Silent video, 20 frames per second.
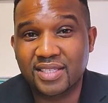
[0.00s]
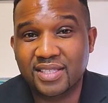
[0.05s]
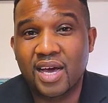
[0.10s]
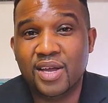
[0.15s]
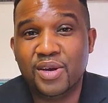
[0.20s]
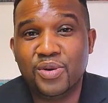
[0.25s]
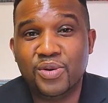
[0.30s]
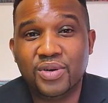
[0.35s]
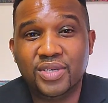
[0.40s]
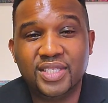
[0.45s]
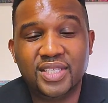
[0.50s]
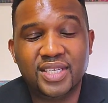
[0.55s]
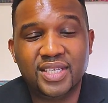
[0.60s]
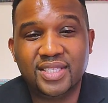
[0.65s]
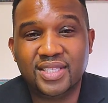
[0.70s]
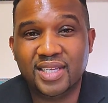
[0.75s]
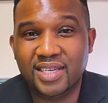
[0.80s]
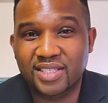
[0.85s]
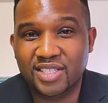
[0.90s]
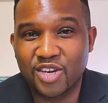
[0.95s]
are not as
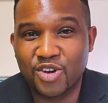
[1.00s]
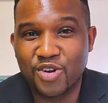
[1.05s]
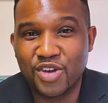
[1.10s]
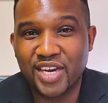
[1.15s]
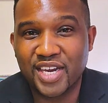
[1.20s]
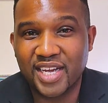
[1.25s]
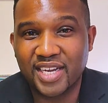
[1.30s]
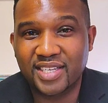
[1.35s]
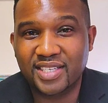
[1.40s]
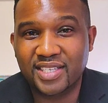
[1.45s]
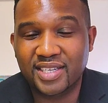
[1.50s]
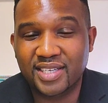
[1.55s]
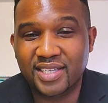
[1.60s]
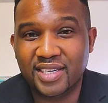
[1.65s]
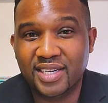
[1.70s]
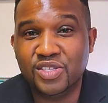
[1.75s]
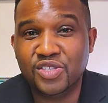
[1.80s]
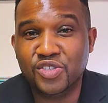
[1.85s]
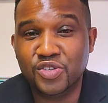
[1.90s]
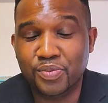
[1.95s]
interconnected
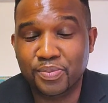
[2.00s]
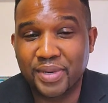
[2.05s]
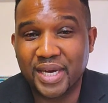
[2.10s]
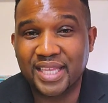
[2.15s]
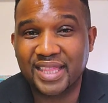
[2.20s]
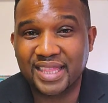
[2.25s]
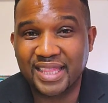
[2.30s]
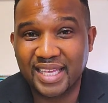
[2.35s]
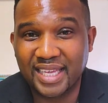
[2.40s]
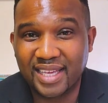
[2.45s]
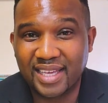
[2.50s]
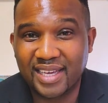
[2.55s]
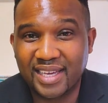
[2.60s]
as you might think.